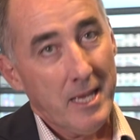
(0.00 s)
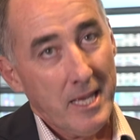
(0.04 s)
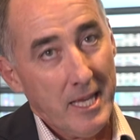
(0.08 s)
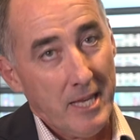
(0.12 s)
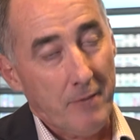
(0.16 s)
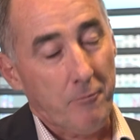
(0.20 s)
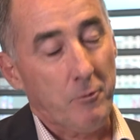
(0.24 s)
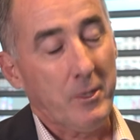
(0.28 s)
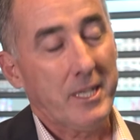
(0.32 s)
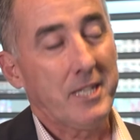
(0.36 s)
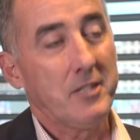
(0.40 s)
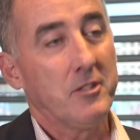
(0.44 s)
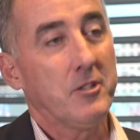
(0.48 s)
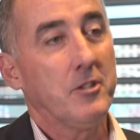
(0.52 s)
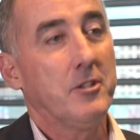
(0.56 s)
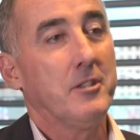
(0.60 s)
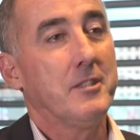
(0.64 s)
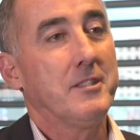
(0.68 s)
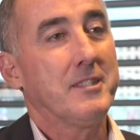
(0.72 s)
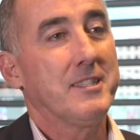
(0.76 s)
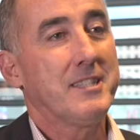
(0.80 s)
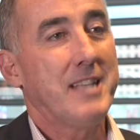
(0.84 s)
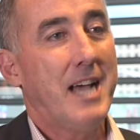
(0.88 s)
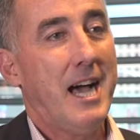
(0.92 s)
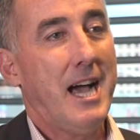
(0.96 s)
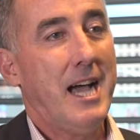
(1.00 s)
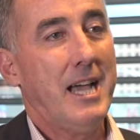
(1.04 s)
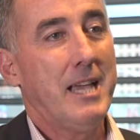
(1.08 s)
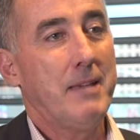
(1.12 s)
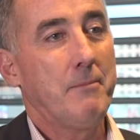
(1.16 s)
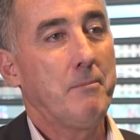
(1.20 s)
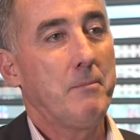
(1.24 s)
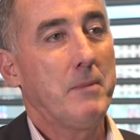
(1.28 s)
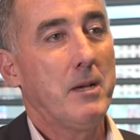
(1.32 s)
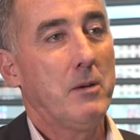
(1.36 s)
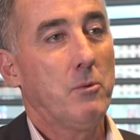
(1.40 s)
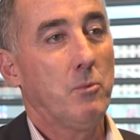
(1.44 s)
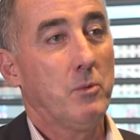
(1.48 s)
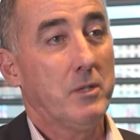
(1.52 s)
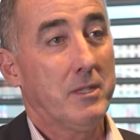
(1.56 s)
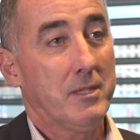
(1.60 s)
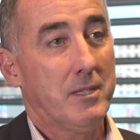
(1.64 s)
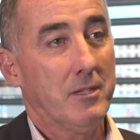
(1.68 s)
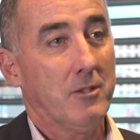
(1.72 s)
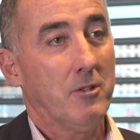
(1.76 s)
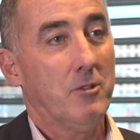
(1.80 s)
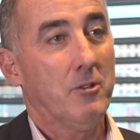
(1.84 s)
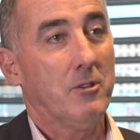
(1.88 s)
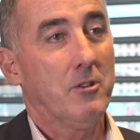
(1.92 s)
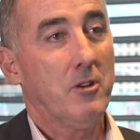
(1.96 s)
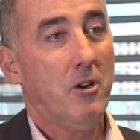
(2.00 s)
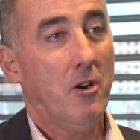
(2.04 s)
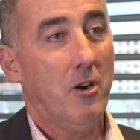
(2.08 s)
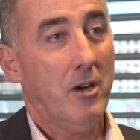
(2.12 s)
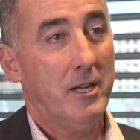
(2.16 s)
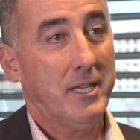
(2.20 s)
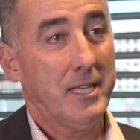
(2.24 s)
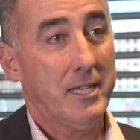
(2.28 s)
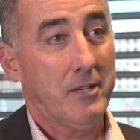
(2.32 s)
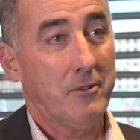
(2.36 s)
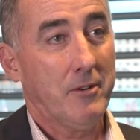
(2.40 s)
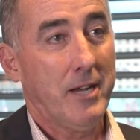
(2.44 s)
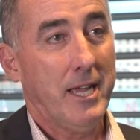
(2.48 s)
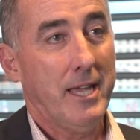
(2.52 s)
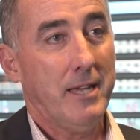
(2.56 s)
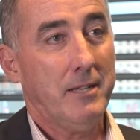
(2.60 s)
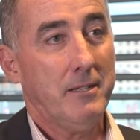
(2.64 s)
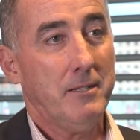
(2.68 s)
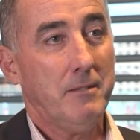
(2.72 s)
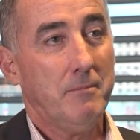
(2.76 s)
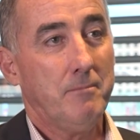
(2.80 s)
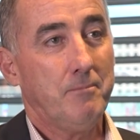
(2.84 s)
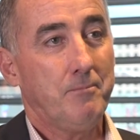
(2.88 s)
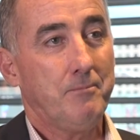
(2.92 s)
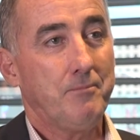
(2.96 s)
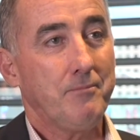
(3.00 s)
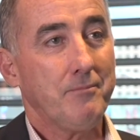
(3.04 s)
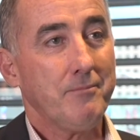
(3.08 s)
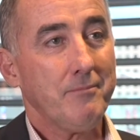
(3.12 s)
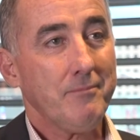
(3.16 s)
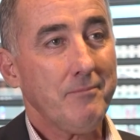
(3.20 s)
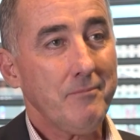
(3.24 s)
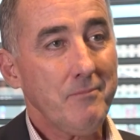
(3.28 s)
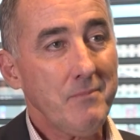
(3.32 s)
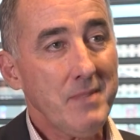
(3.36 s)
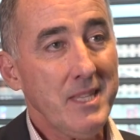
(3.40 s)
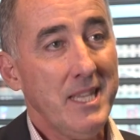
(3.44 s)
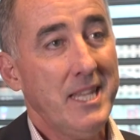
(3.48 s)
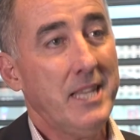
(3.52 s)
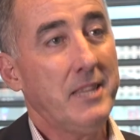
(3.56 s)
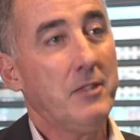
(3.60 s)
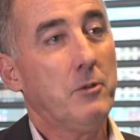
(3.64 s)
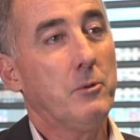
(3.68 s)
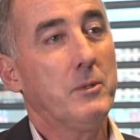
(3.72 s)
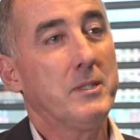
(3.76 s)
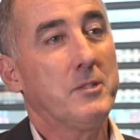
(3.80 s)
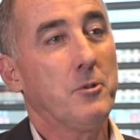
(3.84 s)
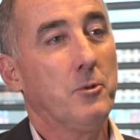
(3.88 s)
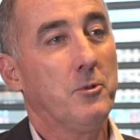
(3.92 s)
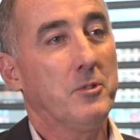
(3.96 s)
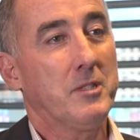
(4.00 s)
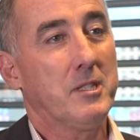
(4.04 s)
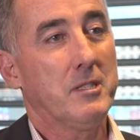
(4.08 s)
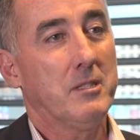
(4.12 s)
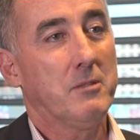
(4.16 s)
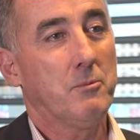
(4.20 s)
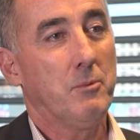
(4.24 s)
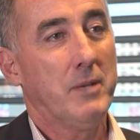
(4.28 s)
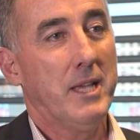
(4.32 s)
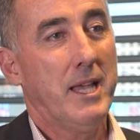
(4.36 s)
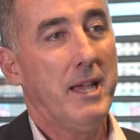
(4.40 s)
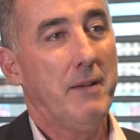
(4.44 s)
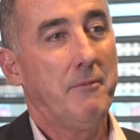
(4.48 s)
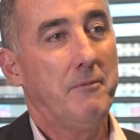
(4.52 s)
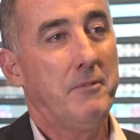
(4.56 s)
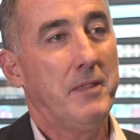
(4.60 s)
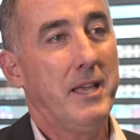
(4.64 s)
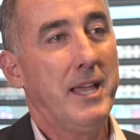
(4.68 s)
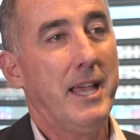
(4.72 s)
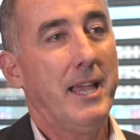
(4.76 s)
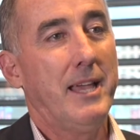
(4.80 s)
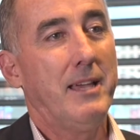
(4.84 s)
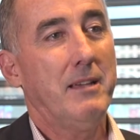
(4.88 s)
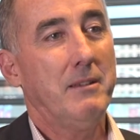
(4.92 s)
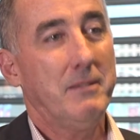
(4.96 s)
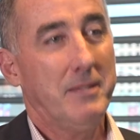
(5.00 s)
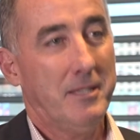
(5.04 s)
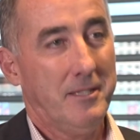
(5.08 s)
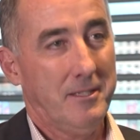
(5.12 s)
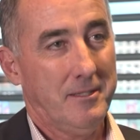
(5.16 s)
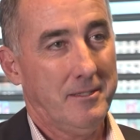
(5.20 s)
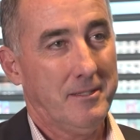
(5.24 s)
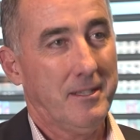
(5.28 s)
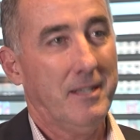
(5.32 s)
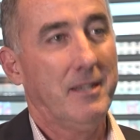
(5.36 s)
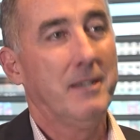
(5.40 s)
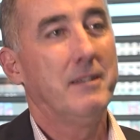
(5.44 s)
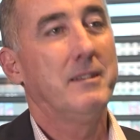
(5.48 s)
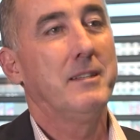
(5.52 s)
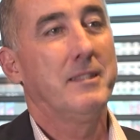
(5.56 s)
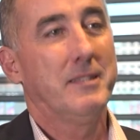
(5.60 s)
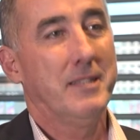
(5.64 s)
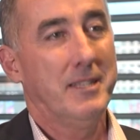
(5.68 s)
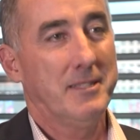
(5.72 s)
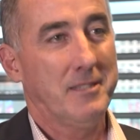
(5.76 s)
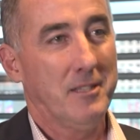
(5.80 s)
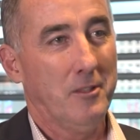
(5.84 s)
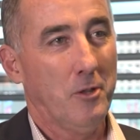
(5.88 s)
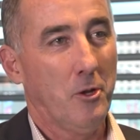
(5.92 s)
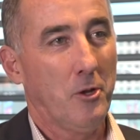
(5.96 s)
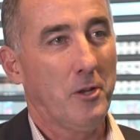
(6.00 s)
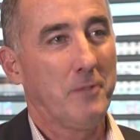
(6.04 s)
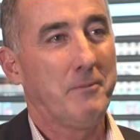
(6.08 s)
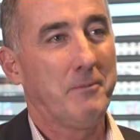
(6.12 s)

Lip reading: if we can do the same with the Kukini ground and the resources we have there, there's a lot